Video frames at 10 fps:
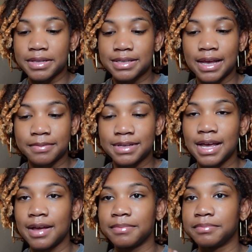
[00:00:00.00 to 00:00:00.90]

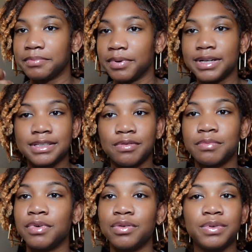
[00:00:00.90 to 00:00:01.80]
tap, press the
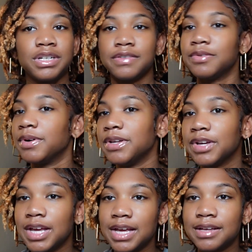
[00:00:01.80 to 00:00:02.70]
remote, whichever one you
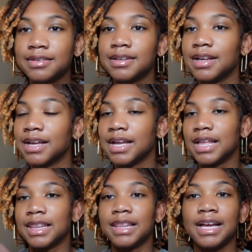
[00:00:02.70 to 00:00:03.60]
get.
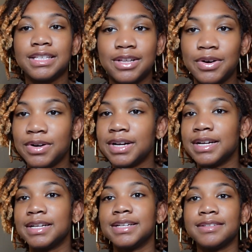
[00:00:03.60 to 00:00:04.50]
Lights
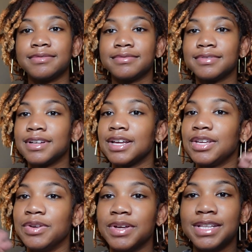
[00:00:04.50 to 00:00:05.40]
on.
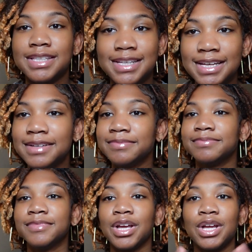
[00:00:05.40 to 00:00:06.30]
You can see,
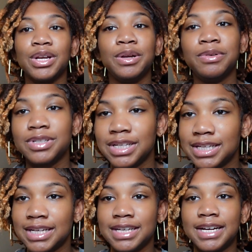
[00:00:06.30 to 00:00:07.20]
do what you need to
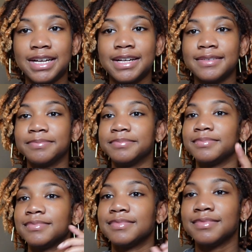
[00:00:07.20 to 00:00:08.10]
get done.
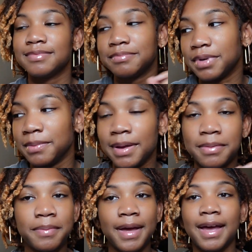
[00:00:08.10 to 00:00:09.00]
Put baby
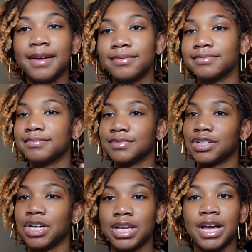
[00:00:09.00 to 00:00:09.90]
back,
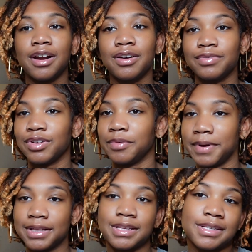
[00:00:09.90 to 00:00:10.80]
turn the light off, go
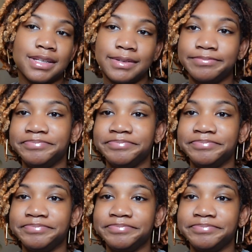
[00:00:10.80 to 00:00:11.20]
back to sleep.